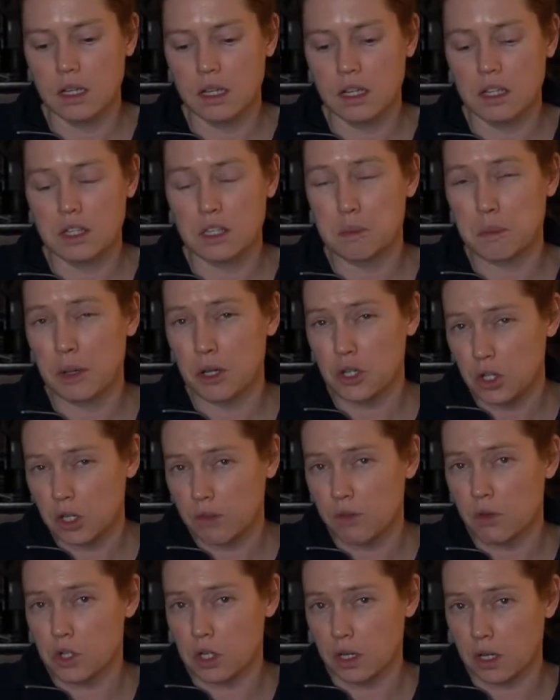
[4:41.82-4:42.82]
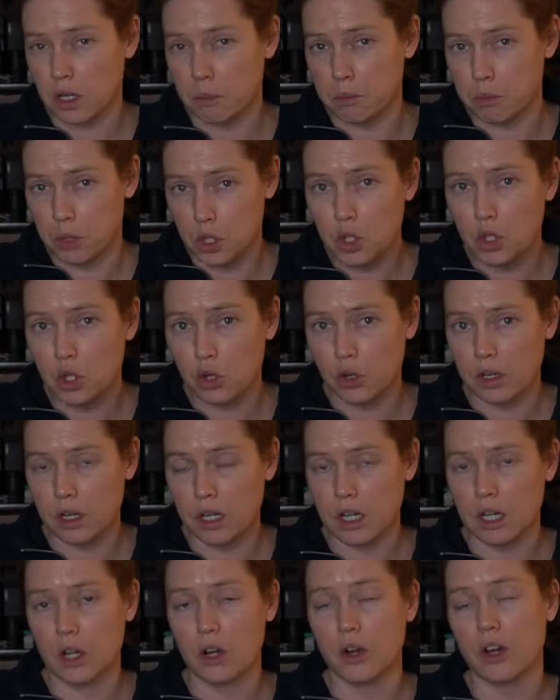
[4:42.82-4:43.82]
especially if there's a computer in
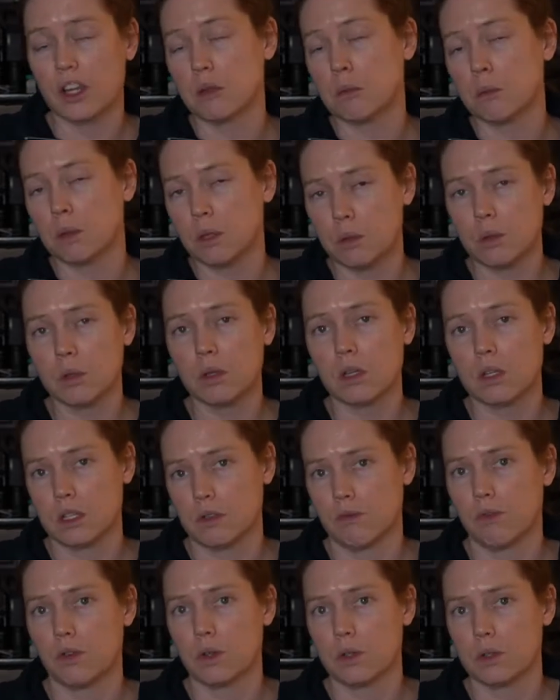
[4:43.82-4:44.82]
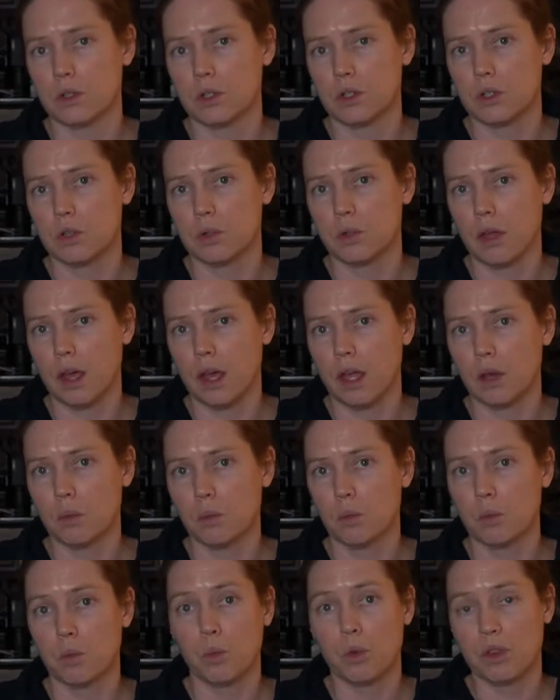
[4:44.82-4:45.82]
here, it can be really difficult to do that
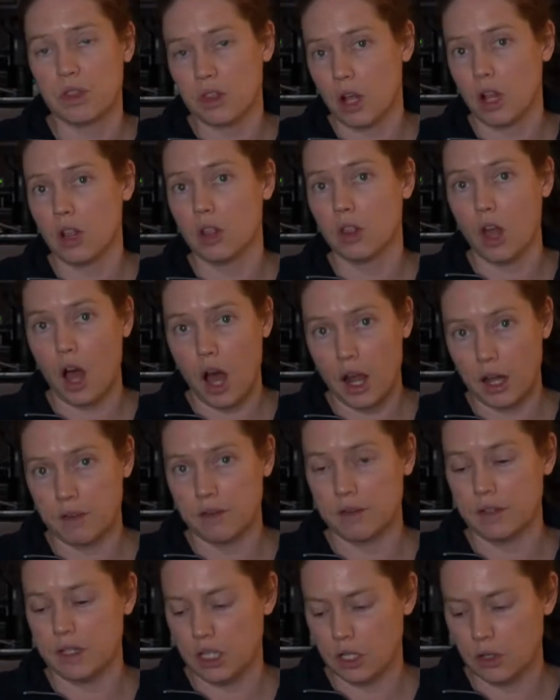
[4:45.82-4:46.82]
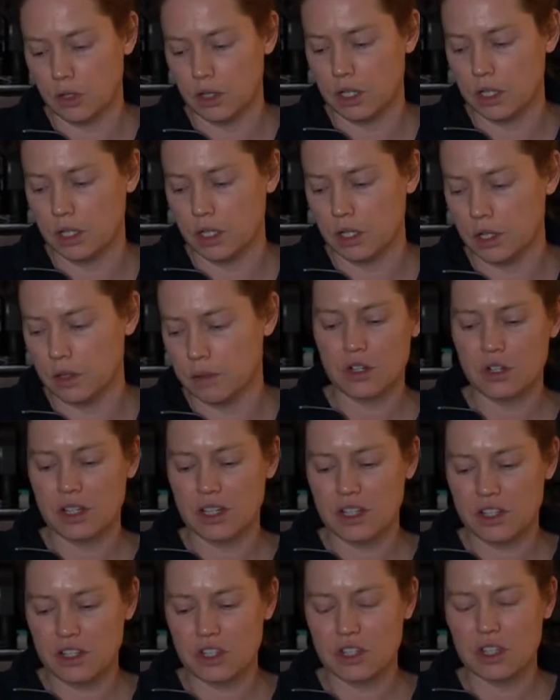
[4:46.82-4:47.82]
with a lot of gear in here.
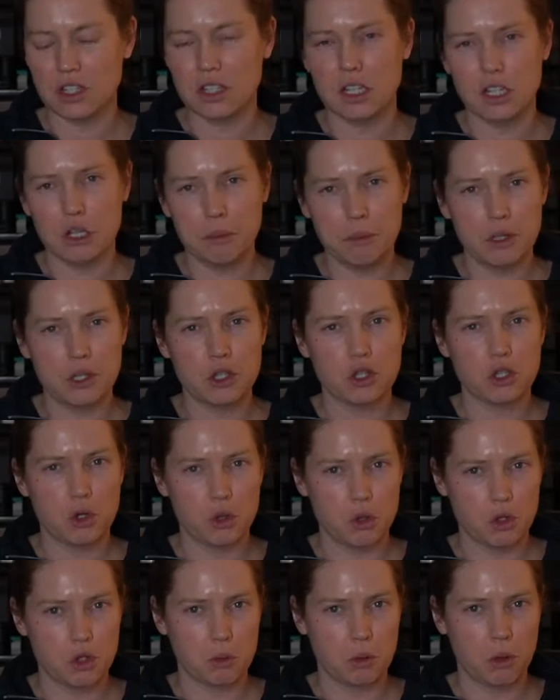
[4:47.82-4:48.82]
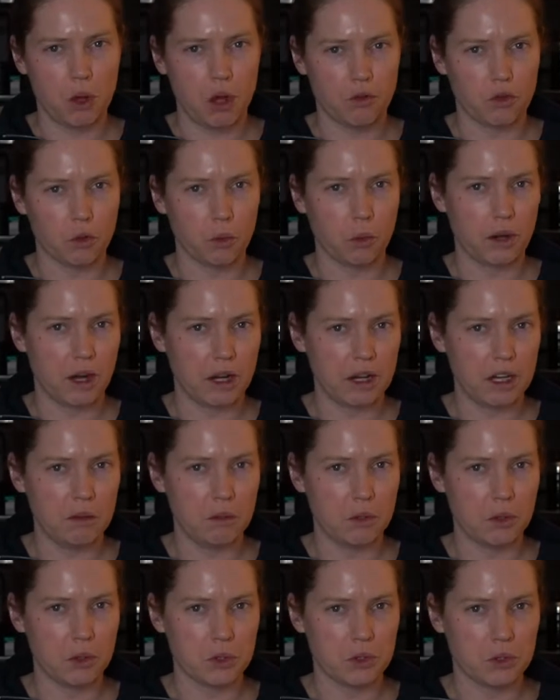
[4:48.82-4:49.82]
It's just a little bit too small for what I need
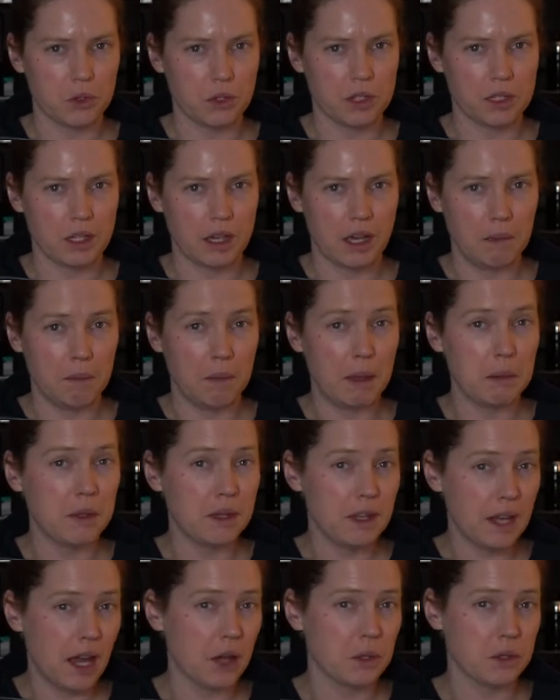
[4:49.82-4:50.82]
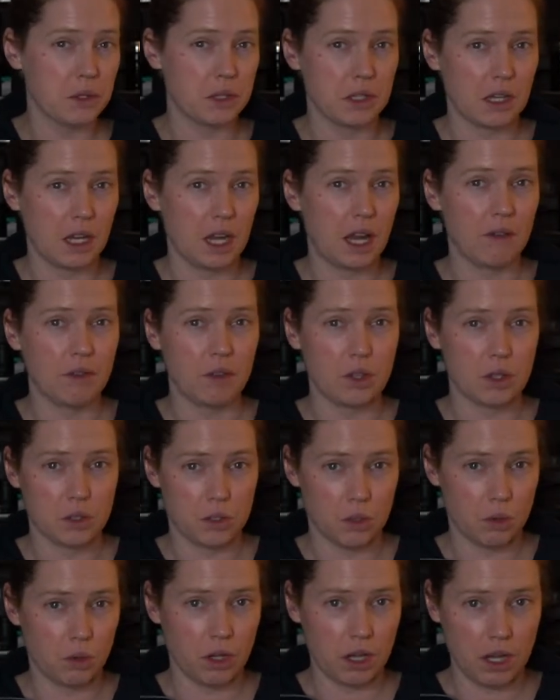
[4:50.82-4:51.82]
most of the time. Maybe now, since I have the
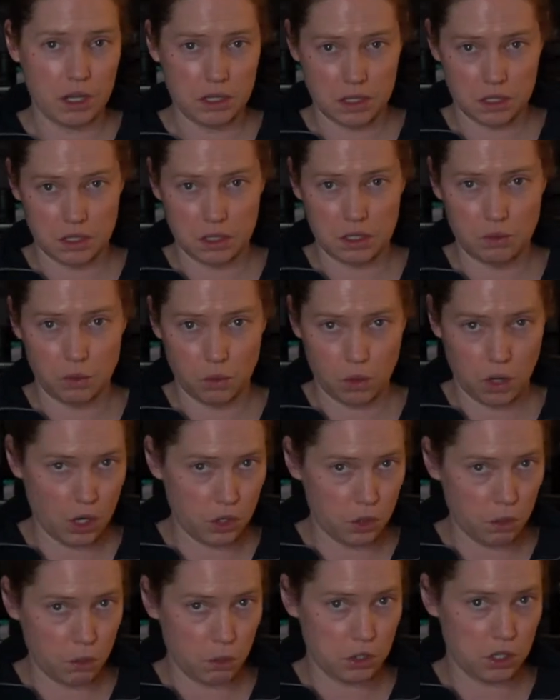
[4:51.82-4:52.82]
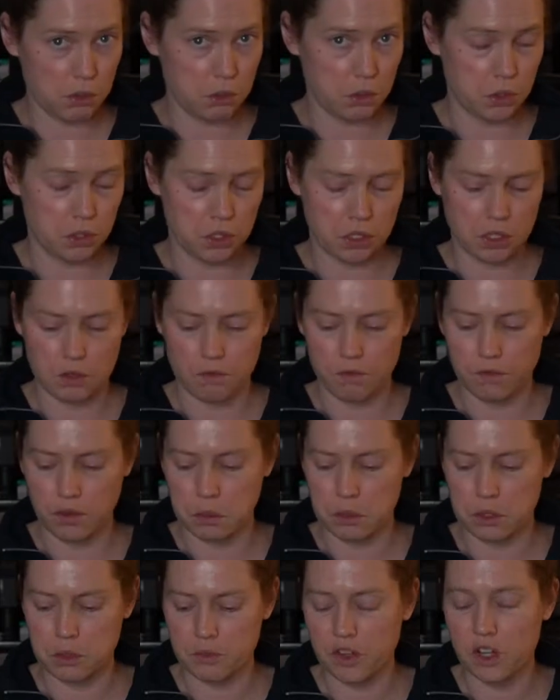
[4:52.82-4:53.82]
Sony a6400, which I'm using to
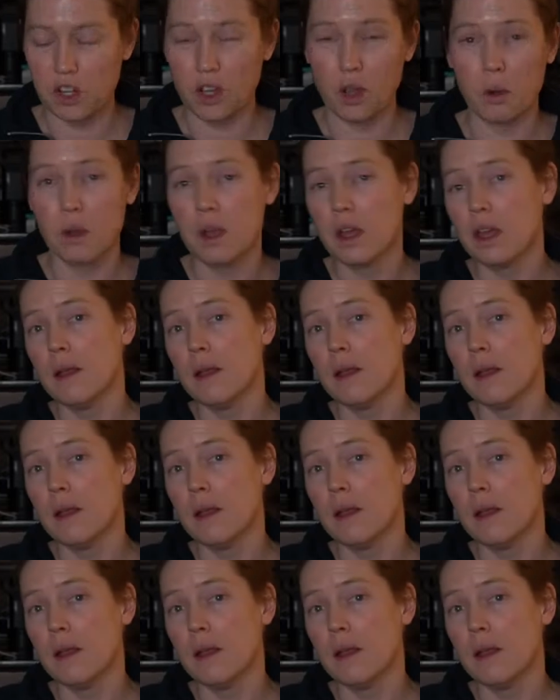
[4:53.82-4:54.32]
film this video,